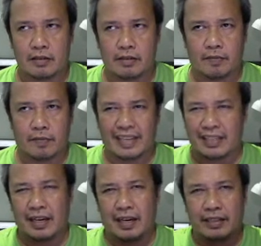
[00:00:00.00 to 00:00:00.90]

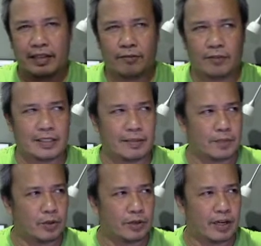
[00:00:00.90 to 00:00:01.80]
let's say for example
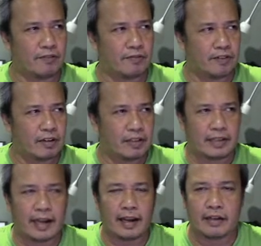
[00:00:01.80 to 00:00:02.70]
you have
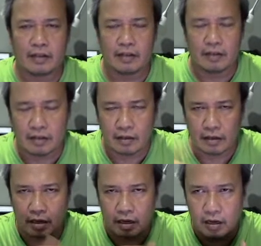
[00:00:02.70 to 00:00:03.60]
10
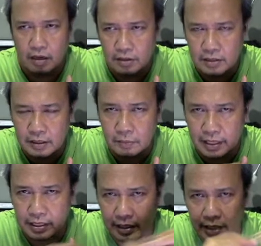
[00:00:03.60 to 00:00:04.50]

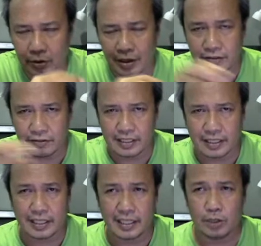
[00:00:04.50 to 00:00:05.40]
siblings that you are
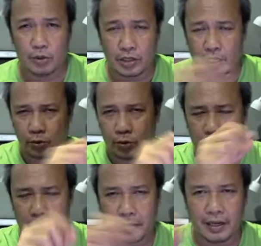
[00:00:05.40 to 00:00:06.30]
investigating, you start to draw
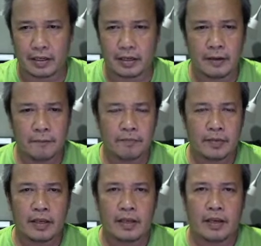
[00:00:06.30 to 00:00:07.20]
the pedigree,
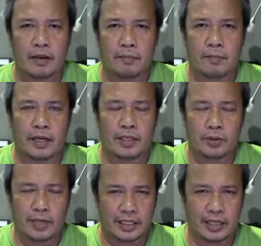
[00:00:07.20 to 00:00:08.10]
but you
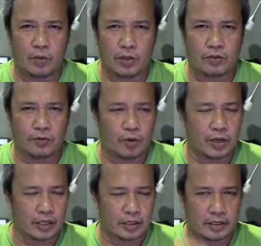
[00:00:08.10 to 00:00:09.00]
actually want to
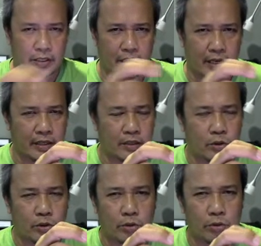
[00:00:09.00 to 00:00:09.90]
focus
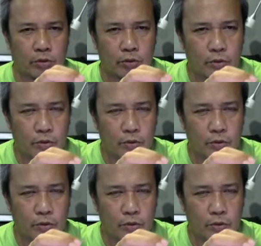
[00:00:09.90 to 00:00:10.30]
into